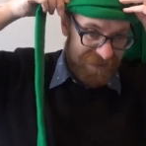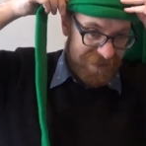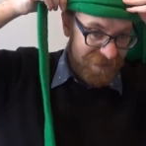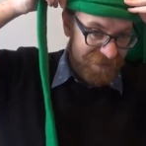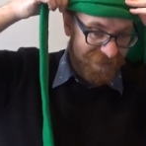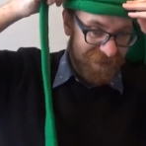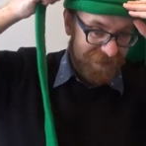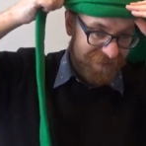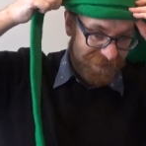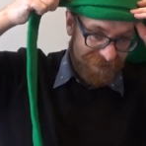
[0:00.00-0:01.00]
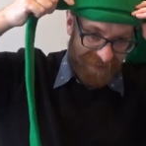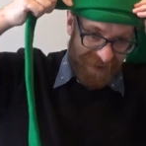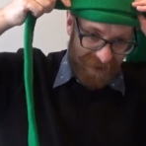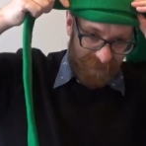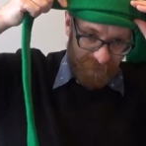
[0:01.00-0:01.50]
Okay, and we're going to go around.
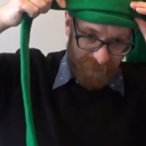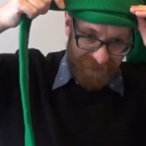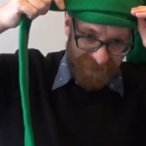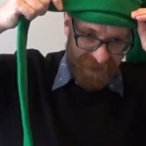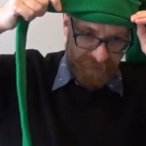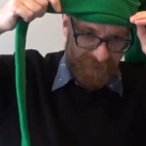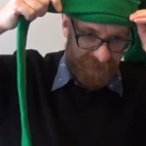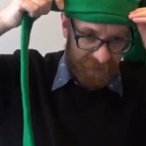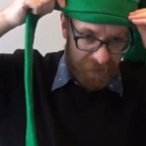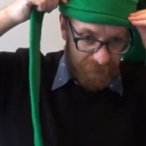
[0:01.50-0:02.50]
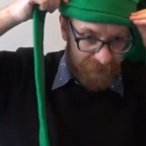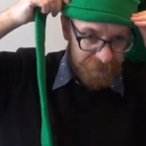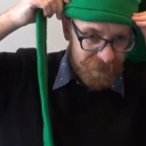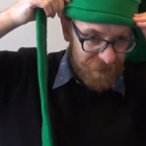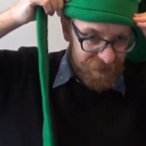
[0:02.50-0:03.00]
We want to keep our
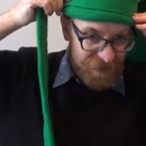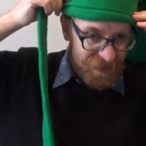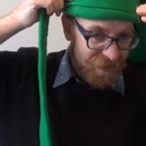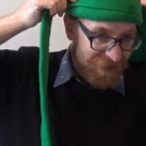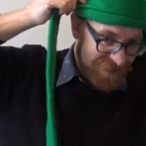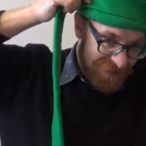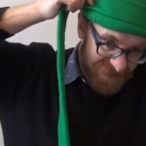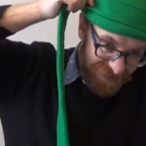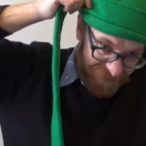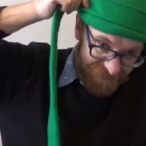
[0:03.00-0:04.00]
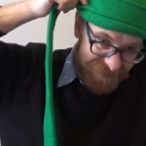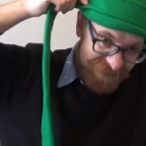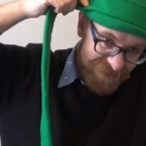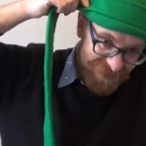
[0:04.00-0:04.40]
liripipe nice and tight.